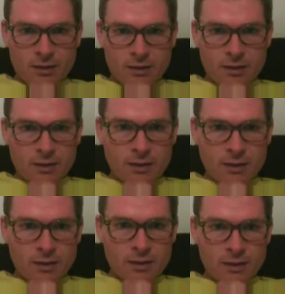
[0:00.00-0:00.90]

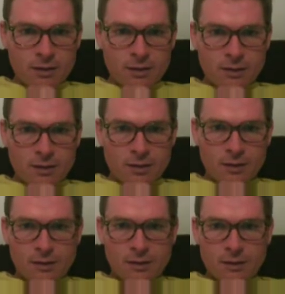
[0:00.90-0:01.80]

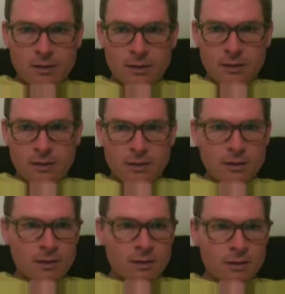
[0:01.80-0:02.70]

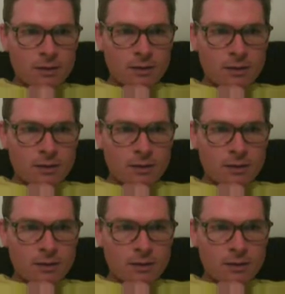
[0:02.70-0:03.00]
[no speech]